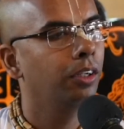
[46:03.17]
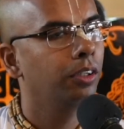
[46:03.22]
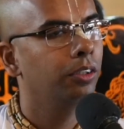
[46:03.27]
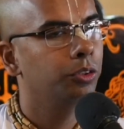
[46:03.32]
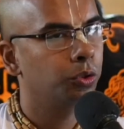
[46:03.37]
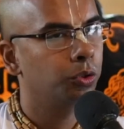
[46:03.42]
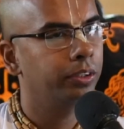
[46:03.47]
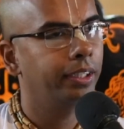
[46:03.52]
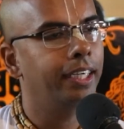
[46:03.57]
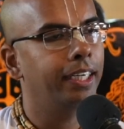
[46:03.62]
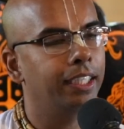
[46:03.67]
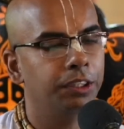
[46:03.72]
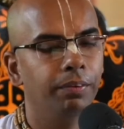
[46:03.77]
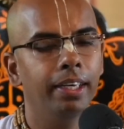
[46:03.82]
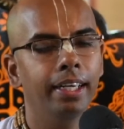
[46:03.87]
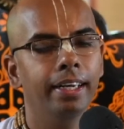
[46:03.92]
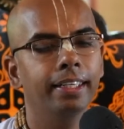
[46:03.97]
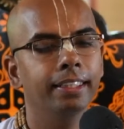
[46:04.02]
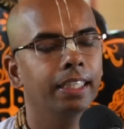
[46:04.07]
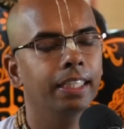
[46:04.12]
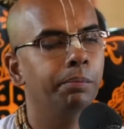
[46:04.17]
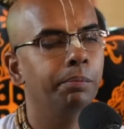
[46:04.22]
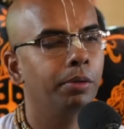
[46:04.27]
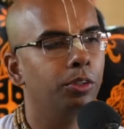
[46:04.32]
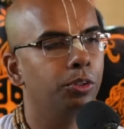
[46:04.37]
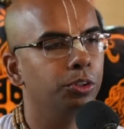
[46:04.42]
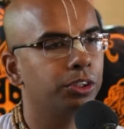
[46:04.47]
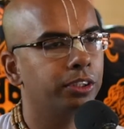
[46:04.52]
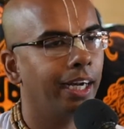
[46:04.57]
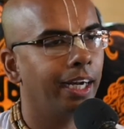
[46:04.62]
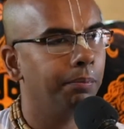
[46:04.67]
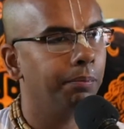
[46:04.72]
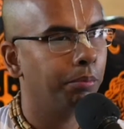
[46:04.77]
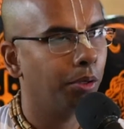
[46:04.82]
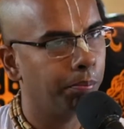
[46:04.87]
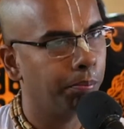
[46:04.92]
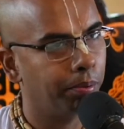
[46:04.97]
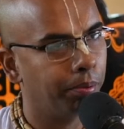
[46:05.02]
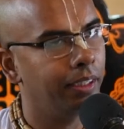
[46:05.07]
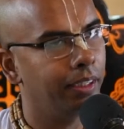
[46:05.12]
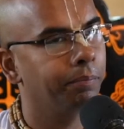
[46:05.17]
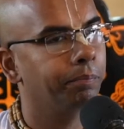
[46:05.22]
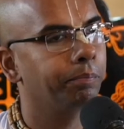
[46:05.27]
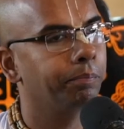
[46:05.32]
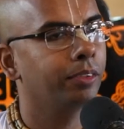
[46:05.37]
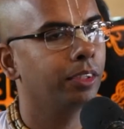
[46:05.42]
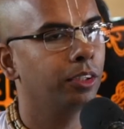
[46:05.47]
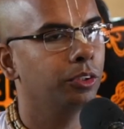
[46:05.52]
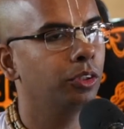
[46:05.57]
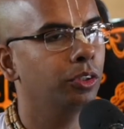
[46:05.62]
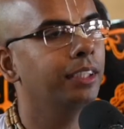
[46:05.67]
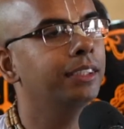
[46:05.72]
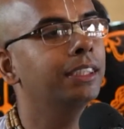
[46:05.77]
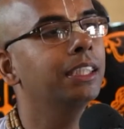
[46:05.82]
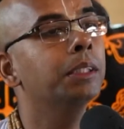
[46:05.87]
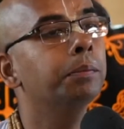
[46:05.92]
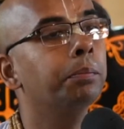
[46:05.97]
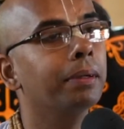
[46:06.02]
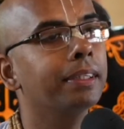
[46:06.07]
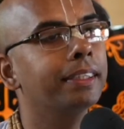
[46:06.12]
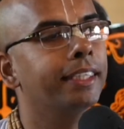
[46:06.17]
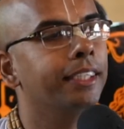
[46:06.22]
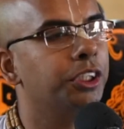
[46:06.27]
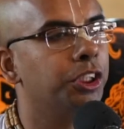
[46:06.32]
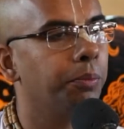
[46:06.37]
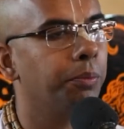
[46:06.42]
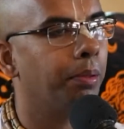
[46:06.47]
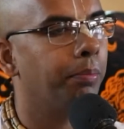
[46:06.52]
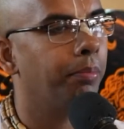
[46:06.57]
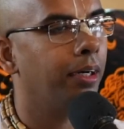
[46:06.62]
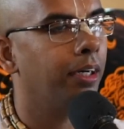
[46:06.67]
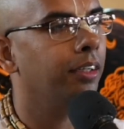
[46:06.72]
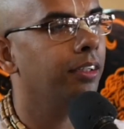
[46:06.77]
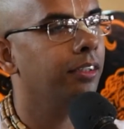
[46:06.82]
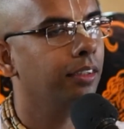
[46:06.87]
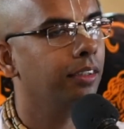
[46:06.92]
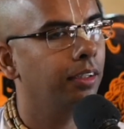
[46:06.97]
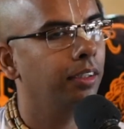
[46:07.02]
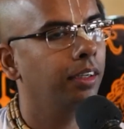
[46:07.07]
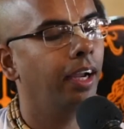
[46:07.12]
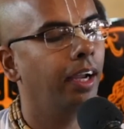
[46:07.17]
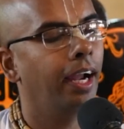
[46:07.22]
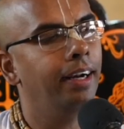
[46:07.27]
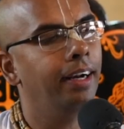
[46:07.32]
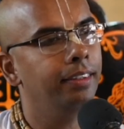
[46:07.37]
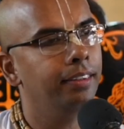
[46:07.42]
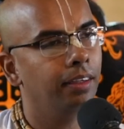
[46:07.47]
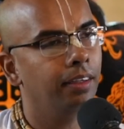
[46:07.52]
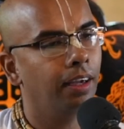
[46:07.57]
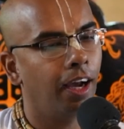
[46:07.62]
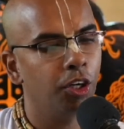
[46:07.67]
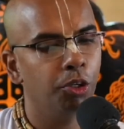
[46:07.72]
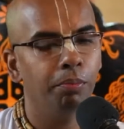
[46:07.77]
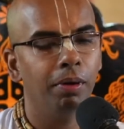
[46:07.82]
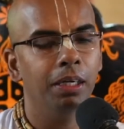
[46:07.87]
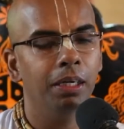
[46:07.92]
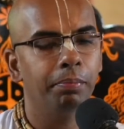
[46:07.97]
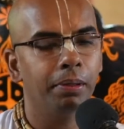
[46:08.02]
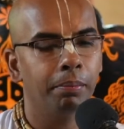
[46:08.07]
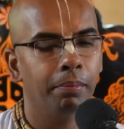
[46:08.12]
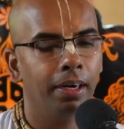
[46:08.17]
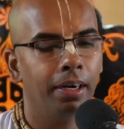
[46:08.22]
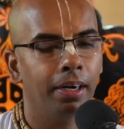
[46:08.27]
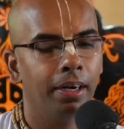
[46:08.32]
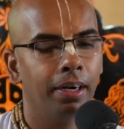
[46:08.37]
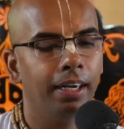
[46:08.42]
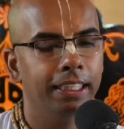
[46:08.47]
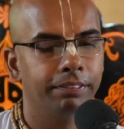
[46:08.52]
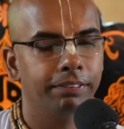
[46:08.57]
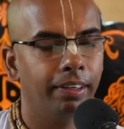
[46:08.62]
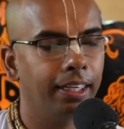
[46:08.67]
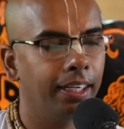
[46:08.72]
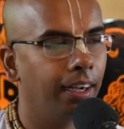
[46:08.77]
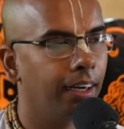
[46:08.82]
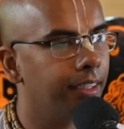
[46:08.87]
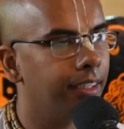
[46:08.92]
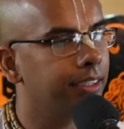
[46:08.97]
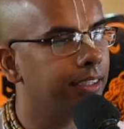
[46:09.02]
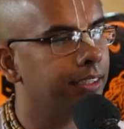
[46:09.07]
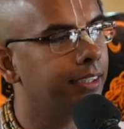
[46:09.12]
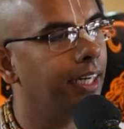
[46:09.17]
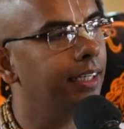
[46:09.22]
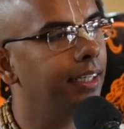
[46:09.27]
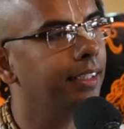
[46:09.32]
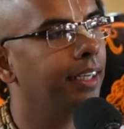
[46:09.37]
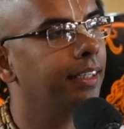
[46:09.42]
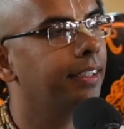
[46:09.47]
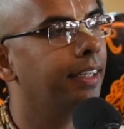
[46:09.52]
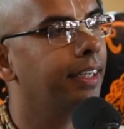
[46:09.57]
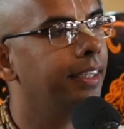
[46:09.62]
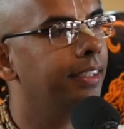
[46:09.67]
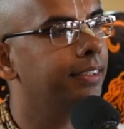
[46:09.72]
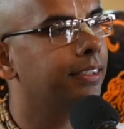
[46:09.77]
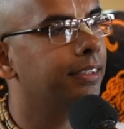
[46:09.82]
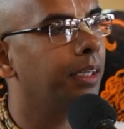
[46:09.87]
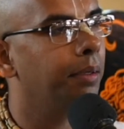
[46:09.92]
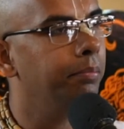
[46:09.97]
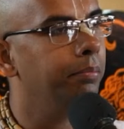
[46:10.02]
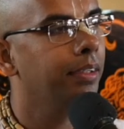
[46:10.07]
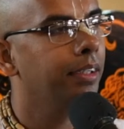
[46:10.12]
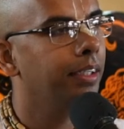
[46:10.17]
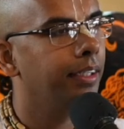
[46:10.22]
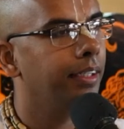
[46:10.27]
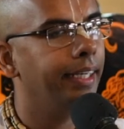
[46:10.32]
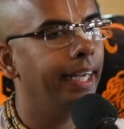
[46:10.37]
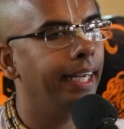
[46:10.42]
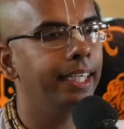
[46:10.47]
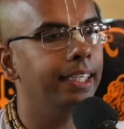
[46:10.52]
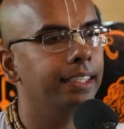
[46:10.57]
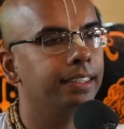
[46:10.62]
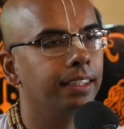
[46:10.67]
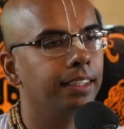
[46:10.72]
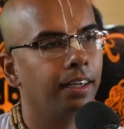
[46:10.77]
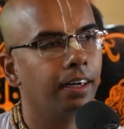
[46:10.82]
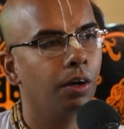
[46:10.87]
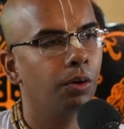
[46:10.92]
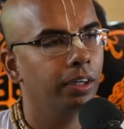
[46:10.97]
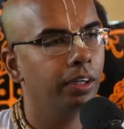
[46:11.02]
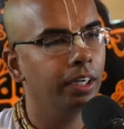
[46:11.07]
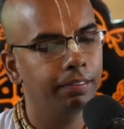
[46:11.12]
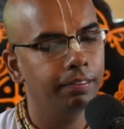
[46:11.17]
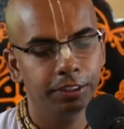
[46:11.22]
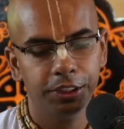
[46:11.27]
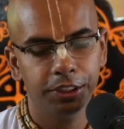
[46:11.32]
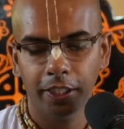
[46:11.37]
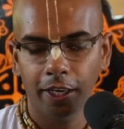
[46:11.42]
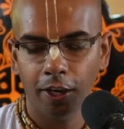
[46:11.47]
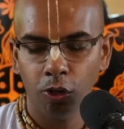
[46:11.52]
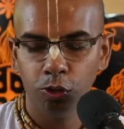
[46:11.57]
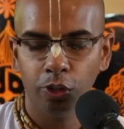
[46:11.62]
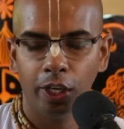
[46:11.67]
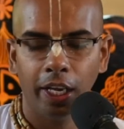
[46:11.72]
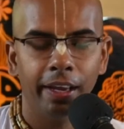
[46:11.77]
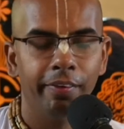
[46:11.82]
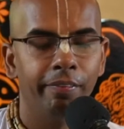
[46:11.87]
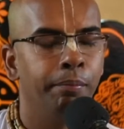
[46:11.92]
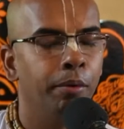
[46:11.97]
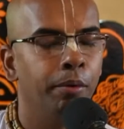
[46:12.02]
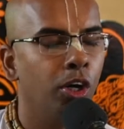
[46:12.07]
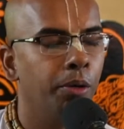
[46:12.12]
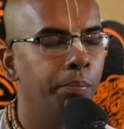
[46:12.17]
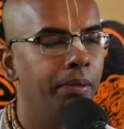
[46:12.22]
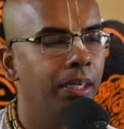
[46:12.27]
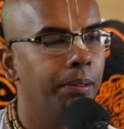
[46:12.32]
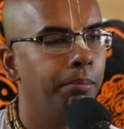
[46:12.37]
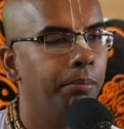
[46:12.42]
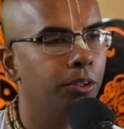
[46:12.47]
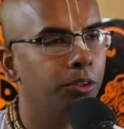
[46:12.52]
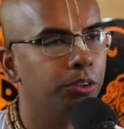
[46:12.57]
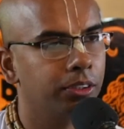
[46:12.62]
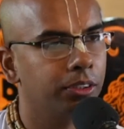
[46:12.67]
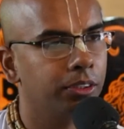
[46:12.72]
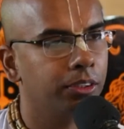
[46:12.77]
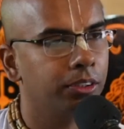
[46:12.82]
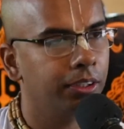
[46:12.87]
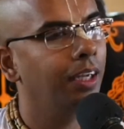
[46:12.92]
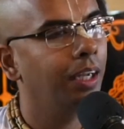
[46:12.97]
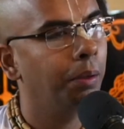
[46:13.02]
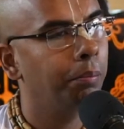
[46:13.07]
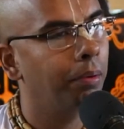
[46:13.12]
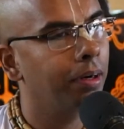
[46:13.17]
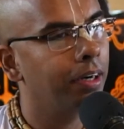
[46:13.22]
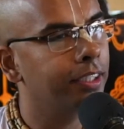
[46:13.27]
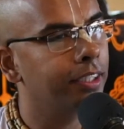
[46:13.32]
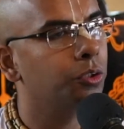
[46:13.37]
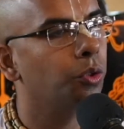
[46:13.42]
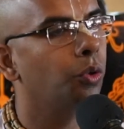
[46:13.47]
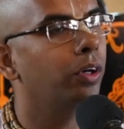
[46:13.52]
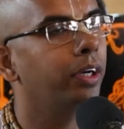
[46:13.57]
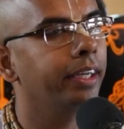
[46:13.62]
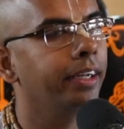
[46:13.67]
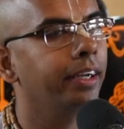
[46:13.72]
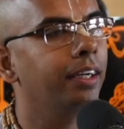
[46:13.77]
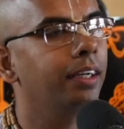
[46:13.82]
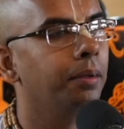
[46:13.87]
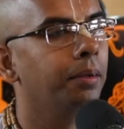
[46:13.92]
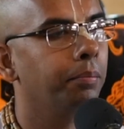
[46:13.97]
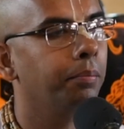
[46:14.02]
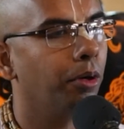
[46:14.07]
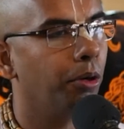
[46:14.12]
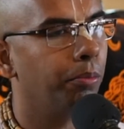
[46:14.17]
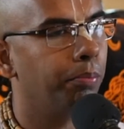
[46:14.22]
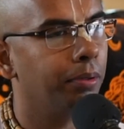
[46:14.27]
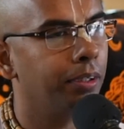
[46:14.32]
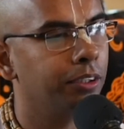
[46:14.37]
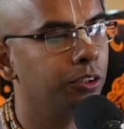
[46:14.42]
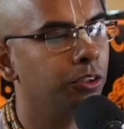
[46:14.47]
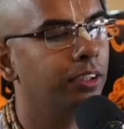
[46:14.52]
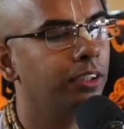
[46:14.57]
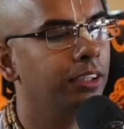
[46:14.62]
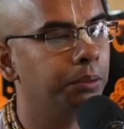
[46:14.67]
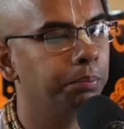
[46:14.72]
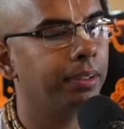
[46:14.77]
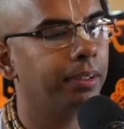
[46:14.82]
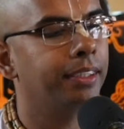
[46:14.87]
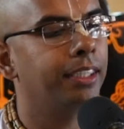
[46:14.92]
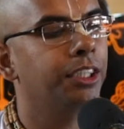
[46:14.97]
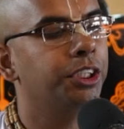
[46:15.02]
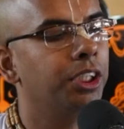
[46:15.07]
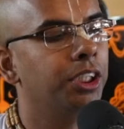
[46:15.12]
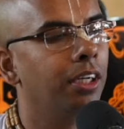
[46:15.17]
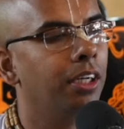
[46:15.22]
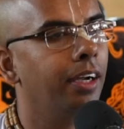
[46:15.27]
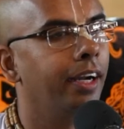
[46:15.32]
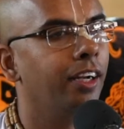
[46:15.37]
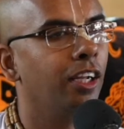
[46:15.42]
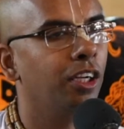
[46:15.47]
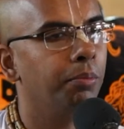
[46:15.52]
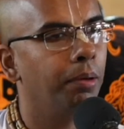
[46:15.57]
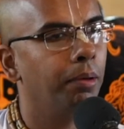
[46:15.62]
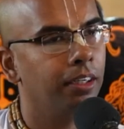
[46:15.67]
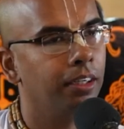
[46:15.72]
So that is why it is able to stand properly. So this is Pratyaksha Pramana. And Anuman Pramana is when I understand that there is some nails around it, which although I will not be able to see, but it is holding it proper. So this is Pratyaksha and Anuman.